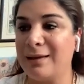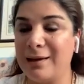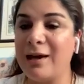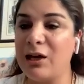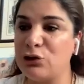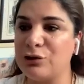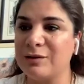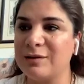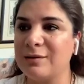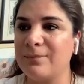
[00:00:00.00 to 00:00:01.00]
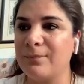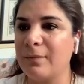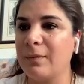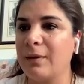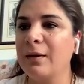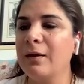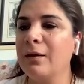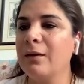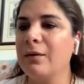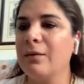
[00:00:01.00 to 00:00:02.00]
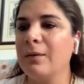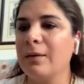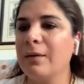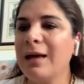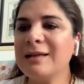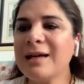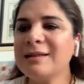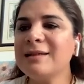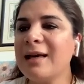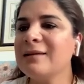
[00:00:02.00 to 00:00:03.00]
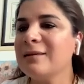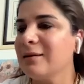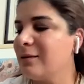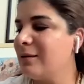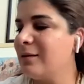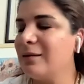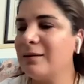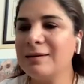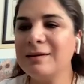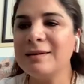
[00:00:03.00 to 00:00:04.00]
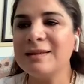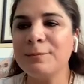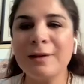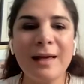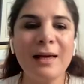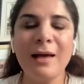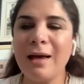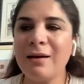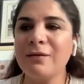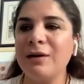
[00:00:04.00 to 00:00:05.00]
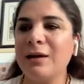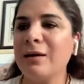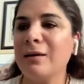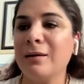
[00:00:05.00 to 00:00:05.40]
agents. As I said, the display area,